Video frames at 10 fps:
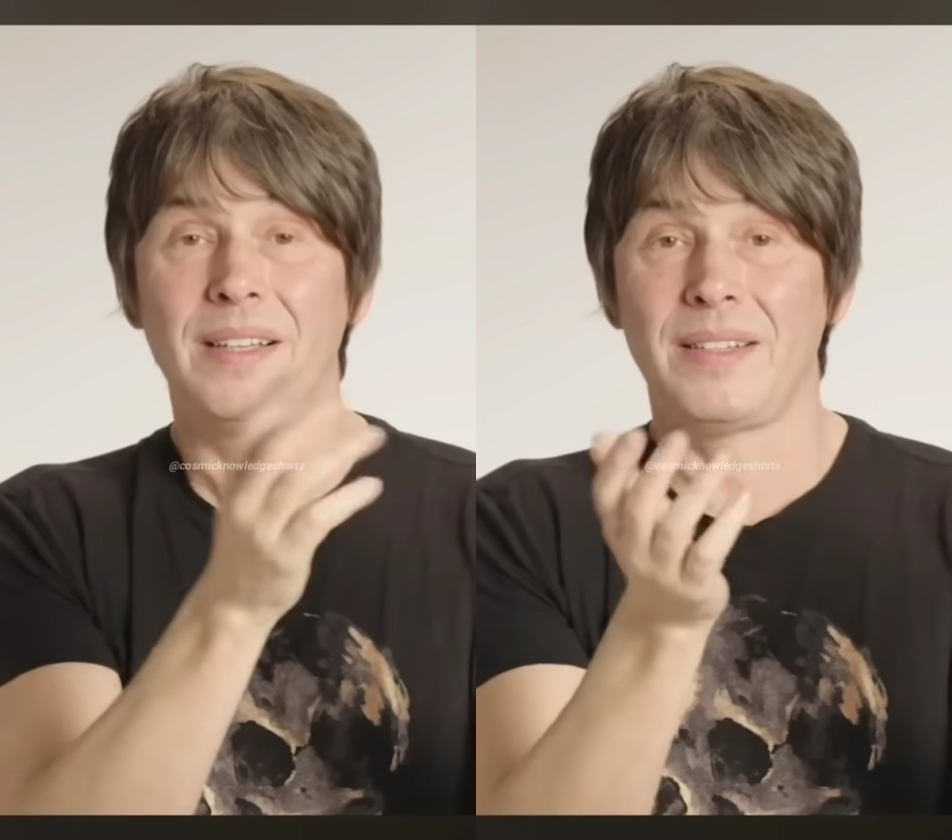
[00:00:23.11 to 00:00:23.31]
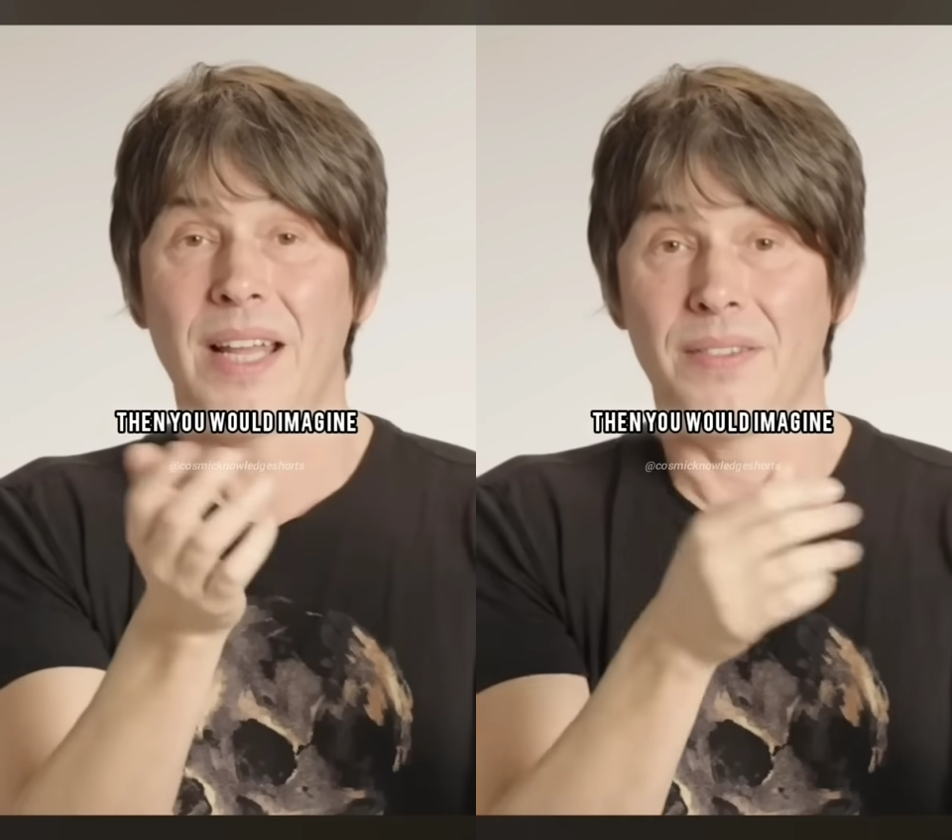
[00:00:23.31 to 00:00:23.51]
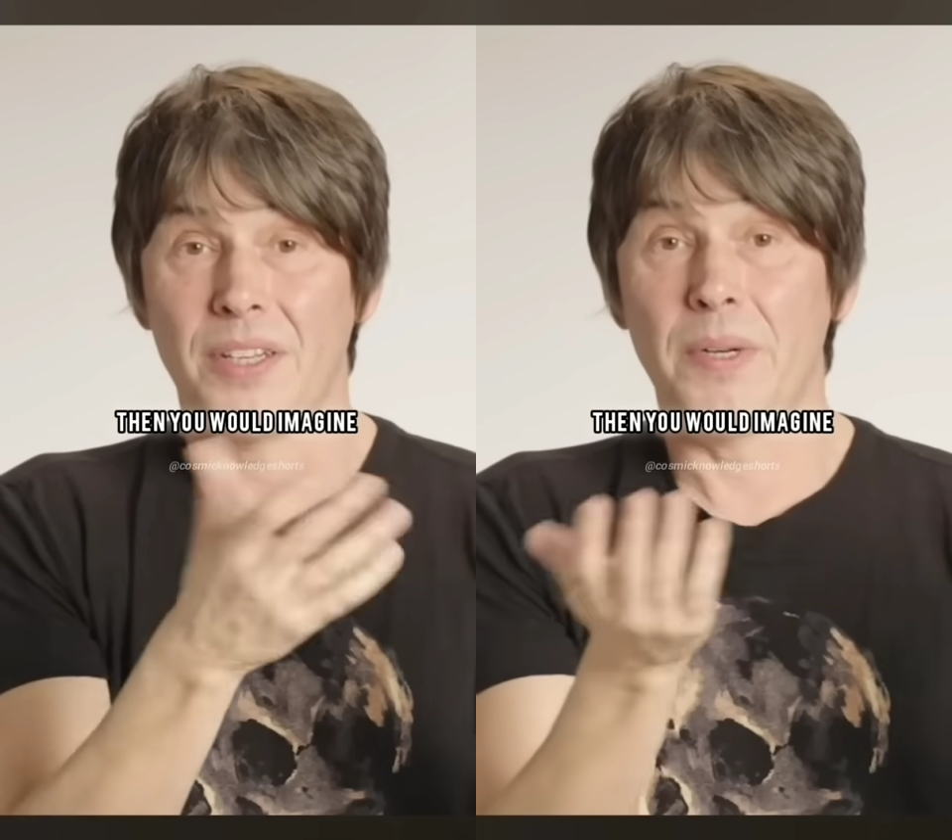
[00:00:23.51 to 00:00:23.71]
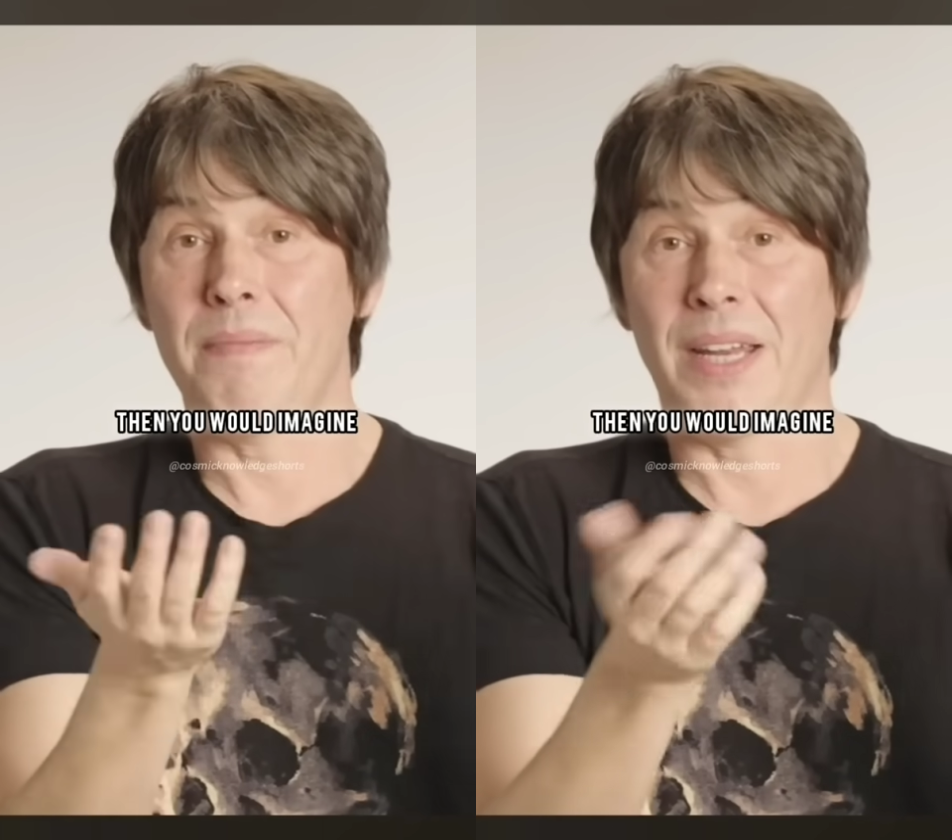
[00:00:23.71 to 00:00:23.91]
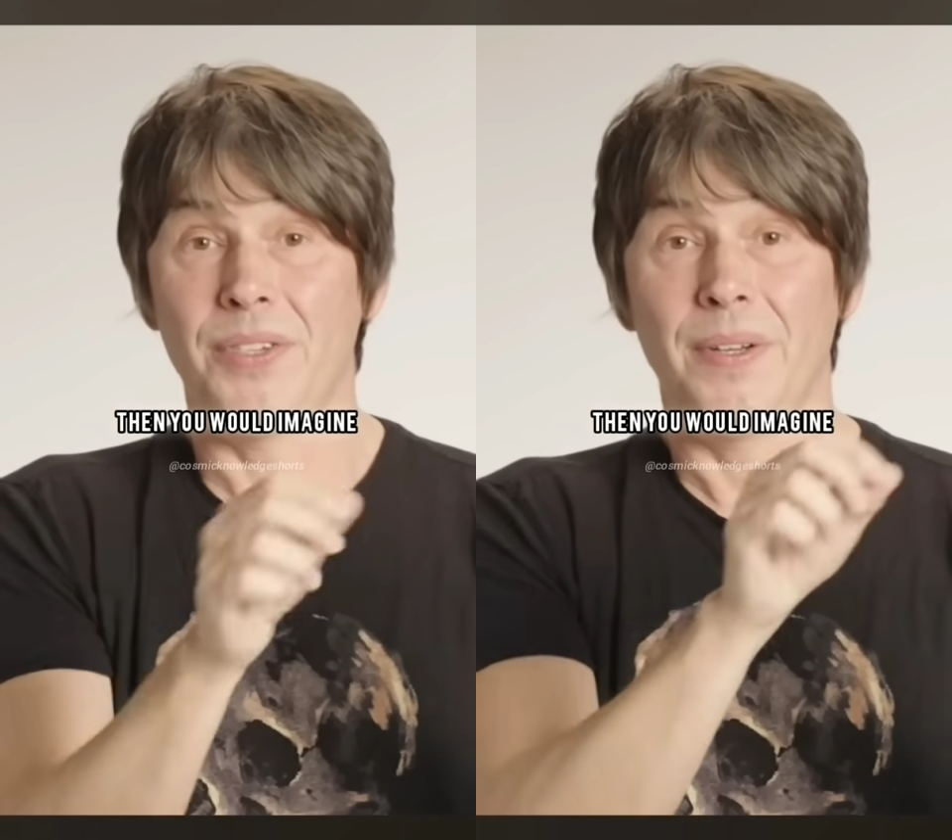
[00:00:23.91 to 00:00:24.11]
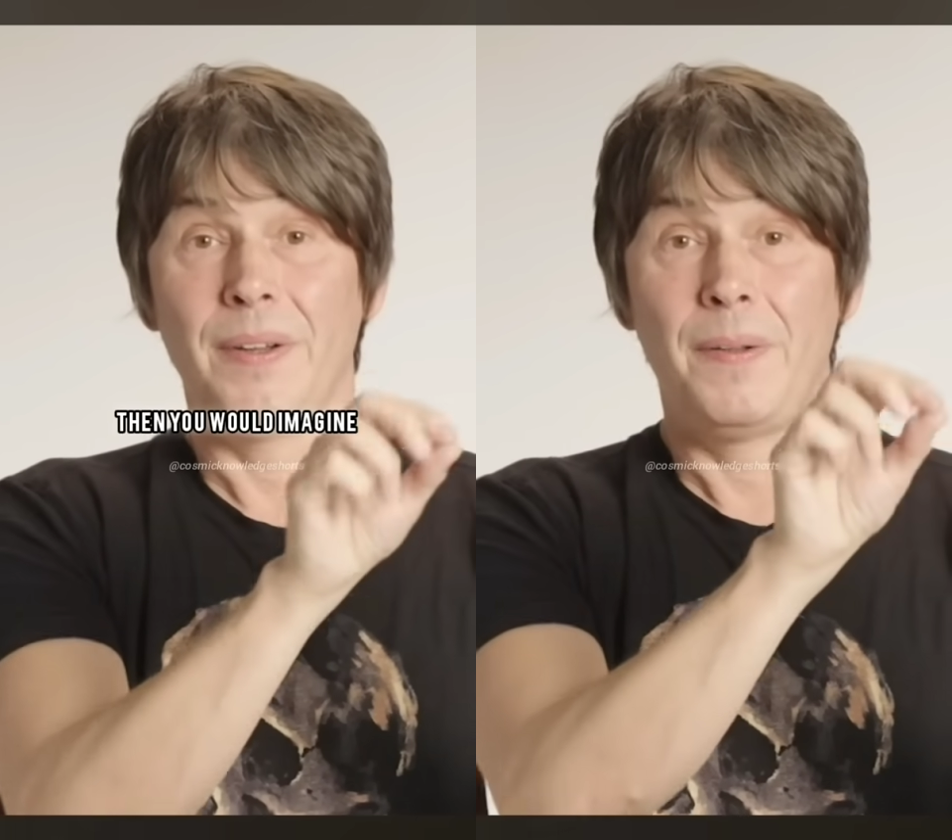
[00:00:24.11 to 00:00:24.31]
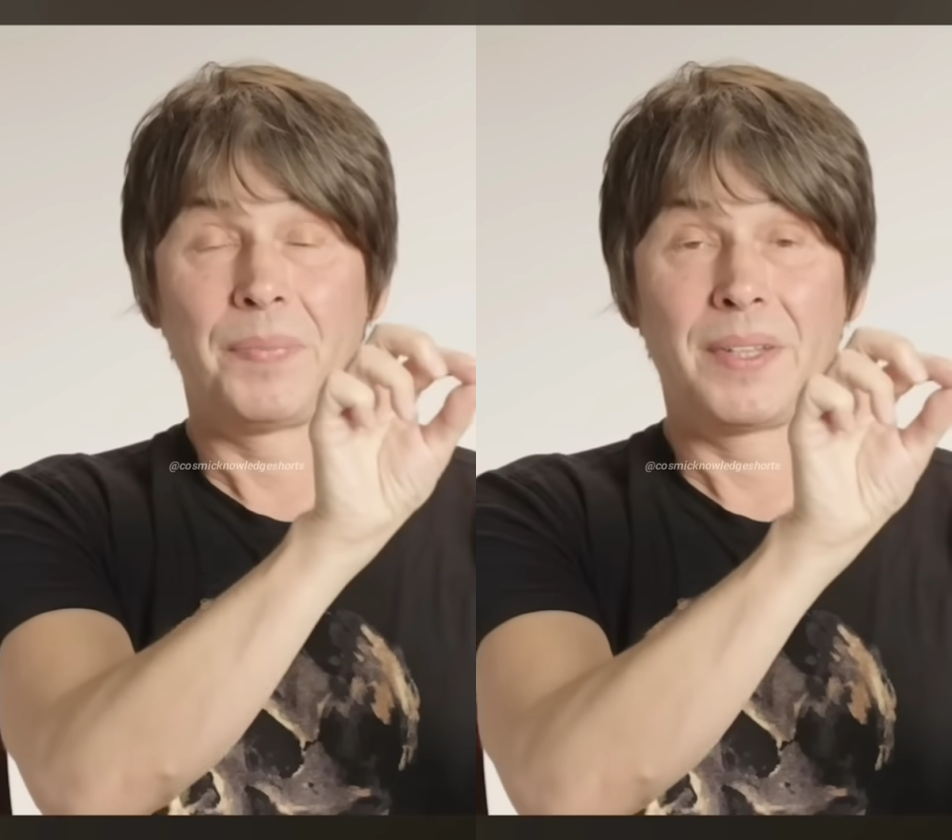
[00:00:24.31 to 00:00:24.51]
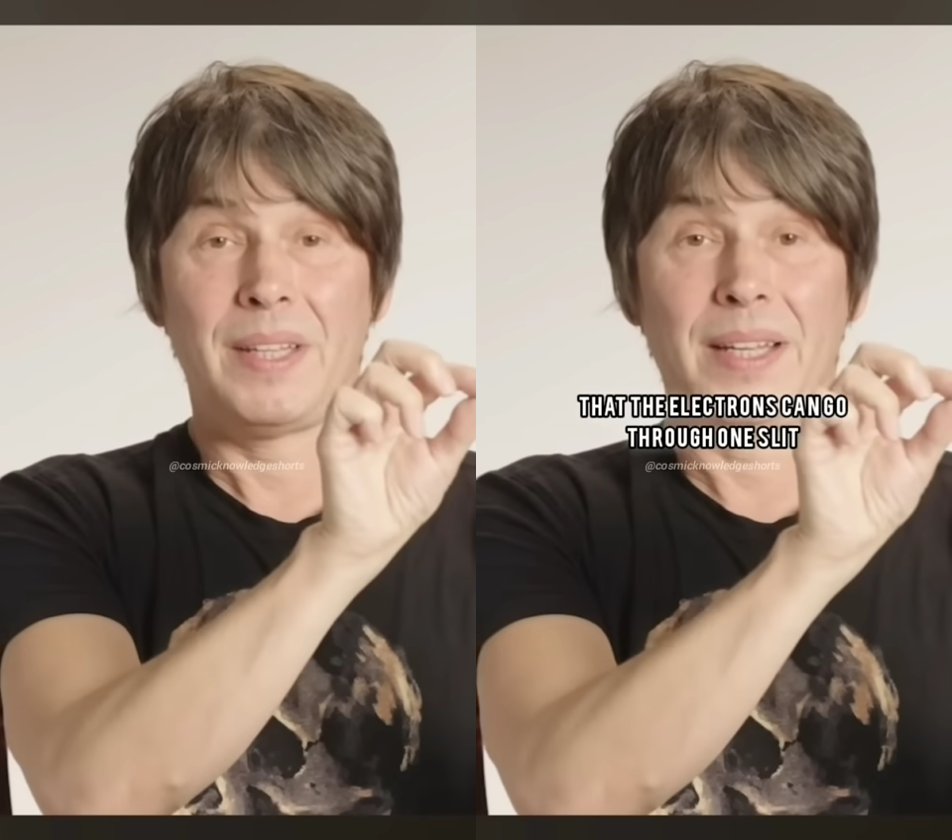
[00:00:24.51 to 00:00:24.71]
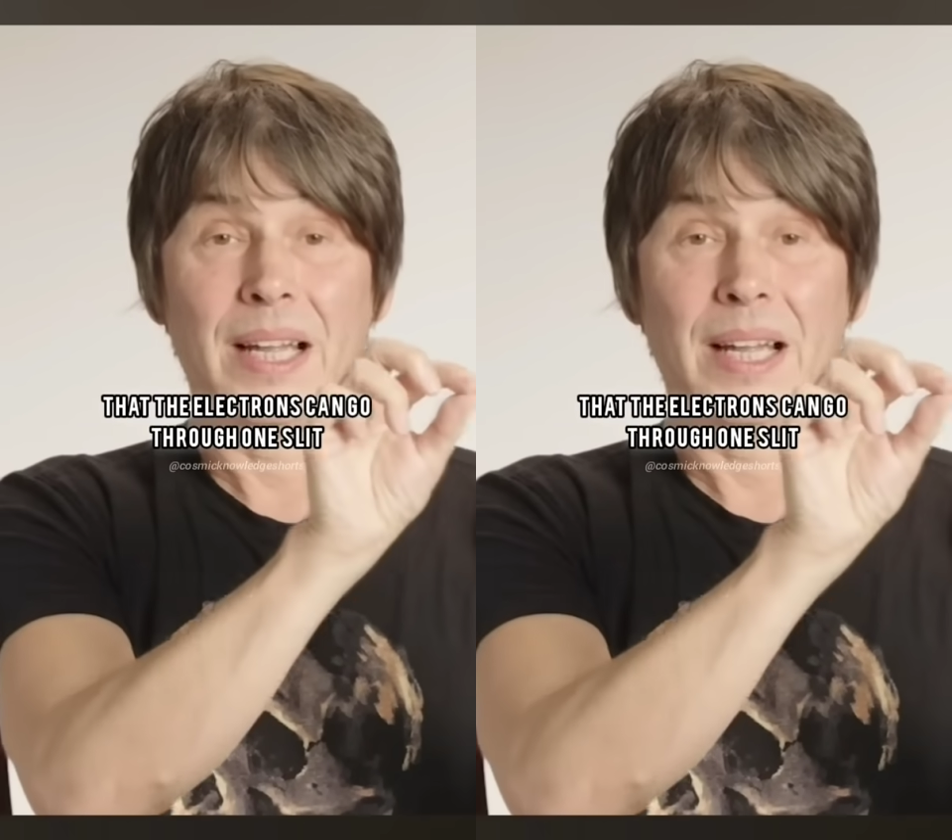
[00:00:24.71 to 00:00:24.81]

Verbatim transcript: then you would imagine that the